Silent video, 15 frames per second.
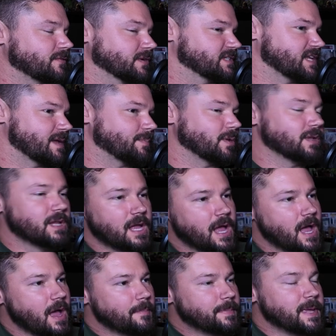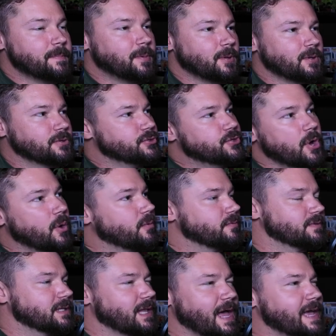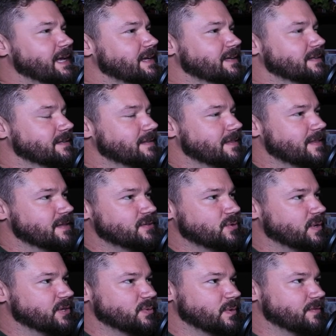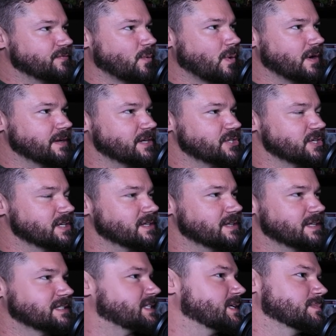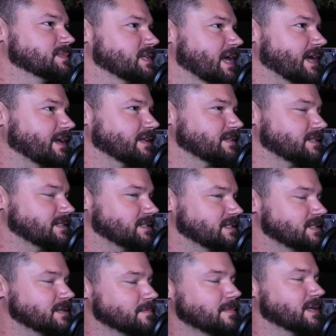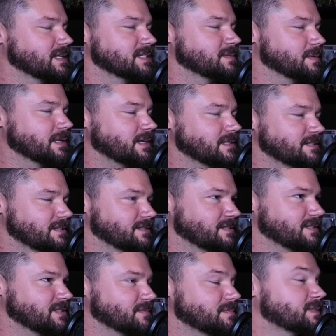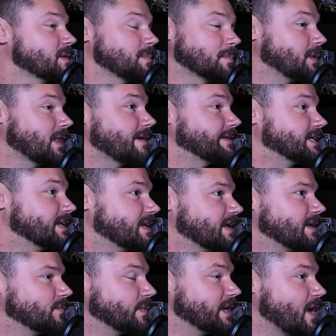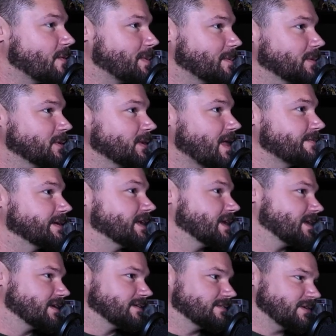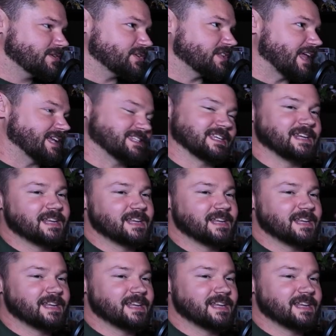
for example, people don't like the 2024 edition, it seems like the means of the consensus. Some people love it. We know people who love it. Richard likes it.